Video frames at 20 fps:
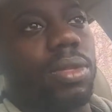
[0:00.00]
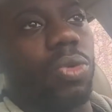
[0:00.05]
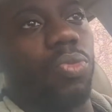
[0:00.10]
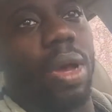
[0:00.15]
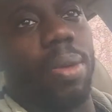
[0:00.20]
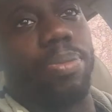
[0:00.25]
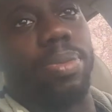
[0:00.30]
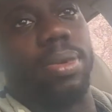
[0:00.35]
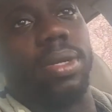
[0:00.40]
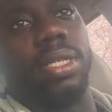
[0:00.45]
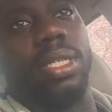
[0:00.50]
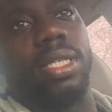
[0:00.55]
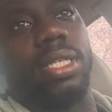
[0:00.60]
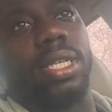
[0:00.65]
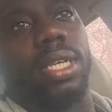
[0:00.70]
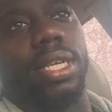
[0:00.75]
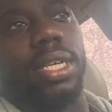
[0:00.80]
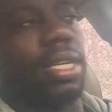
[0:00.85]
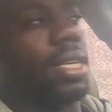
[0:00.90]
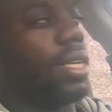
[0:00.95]

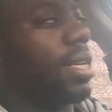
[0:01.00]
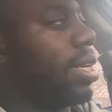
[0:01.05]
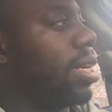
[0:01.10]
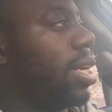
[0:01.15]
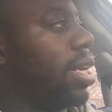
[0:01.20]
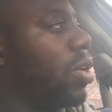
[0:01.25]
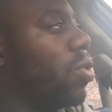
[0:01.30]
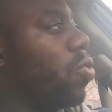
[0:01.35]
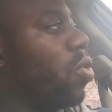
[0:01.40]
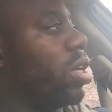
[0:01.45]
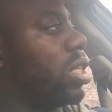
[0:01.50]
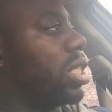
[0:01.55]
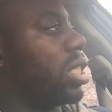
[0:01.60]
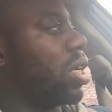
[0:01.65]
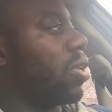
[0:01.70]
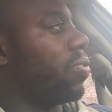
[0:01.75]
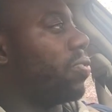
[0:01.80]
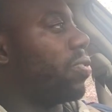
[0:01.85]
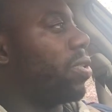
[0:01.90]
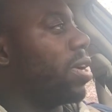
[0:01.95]
weapons and call
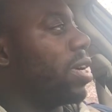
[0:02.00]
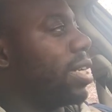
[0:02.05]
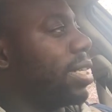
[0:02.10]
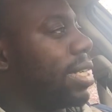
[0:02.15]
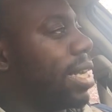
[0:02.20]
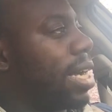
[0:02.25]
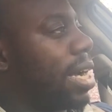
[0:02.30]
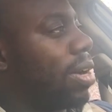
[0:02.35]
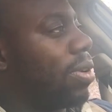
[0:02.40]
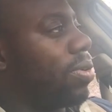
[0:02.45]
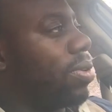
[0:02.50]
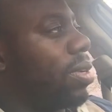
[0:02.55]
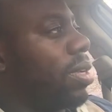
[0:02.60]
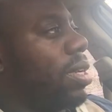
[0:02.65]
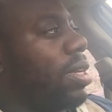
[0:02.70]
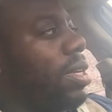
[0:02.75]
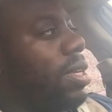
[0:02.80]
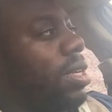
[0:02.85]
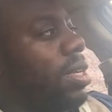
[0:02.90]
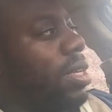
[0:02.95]
yourself hunting down
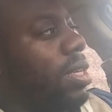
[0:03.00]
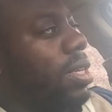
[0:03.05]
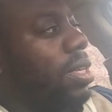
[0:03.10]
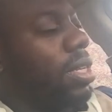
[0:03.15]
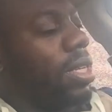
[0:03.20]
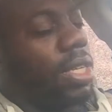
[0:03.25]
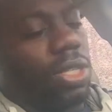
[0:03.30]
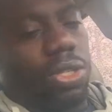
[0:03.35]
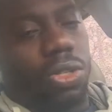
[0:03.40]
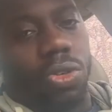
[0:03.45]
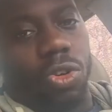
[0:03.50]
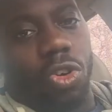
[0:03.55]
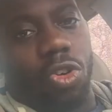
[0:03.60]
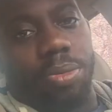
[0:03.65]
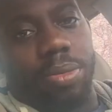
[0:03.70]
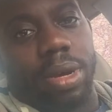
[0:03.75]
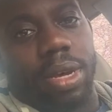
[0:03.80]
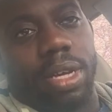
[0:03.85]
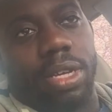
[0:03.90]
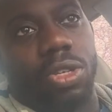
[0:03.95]
Esau,
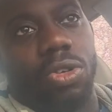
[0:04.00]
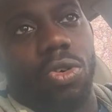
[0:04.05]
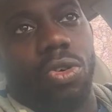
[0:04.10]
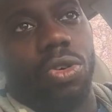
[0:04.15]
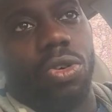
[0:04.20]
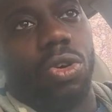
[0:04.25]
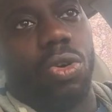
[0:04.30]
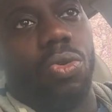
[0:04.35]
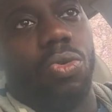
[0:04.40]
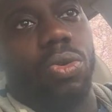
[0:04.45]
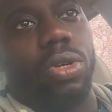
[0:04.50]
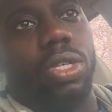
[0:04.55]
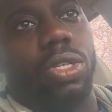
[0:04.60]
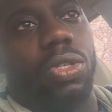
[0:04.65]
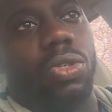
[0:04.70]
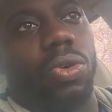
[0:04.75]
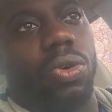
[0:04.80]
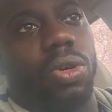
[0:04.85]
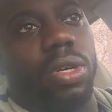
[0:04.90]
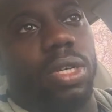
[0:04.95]
man. You don't know who
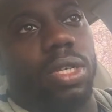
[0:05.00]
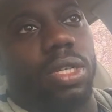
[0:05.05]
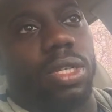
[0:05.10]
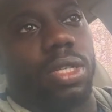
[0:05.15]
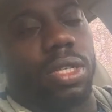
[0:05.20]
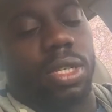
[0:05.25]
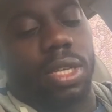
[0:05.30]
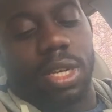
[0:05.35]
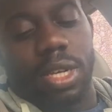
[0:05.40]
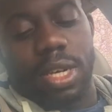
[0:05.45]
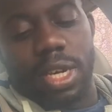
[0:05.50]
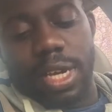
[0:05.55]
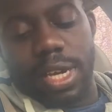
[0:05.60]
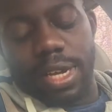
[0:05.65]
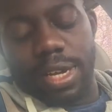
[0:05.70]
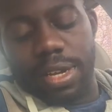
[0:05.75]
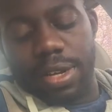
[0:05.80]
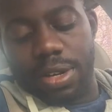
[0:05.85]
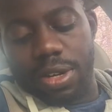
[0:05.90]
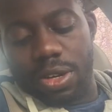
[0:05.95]
Esau is.
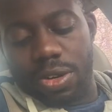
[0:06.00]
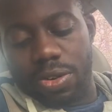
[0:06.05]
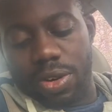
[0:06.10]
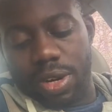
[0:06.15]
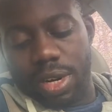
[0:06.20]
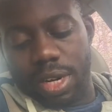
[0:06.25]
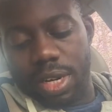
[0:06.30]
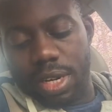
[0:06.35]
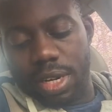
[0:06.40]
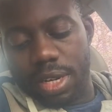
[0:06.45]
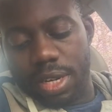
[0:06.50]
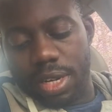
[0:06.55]
All right,